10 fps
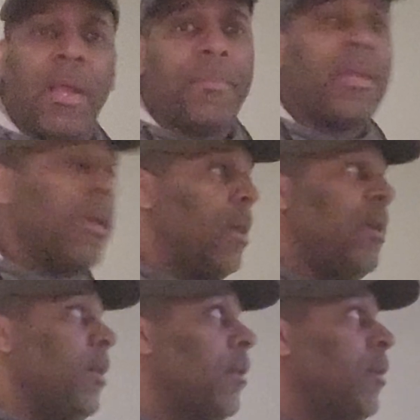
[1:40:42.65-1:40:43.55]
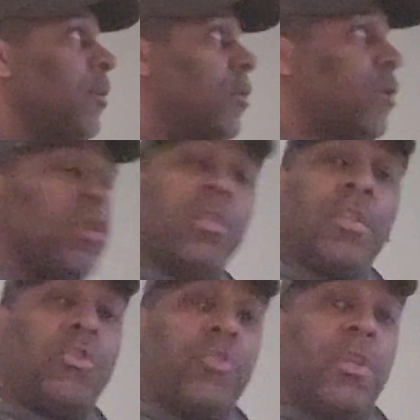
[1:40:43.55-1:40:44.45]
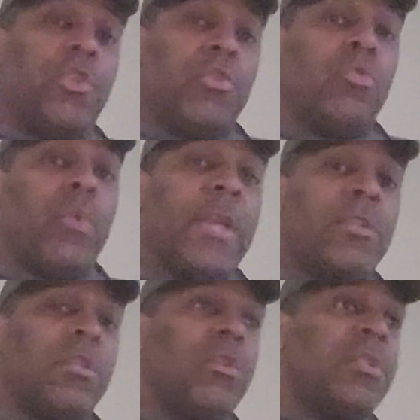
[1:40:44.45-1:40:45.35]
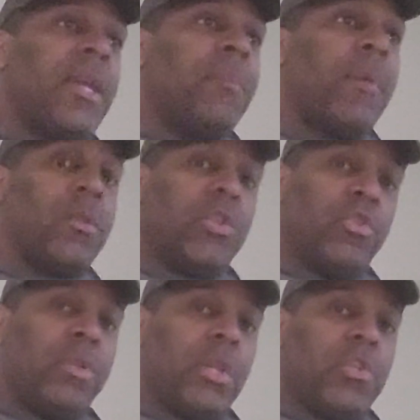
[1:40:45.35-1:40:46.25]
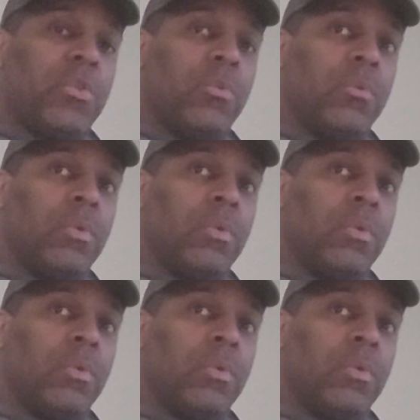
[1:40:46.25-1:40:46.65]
I mean, the traditional ways it does... It's not about the traditional.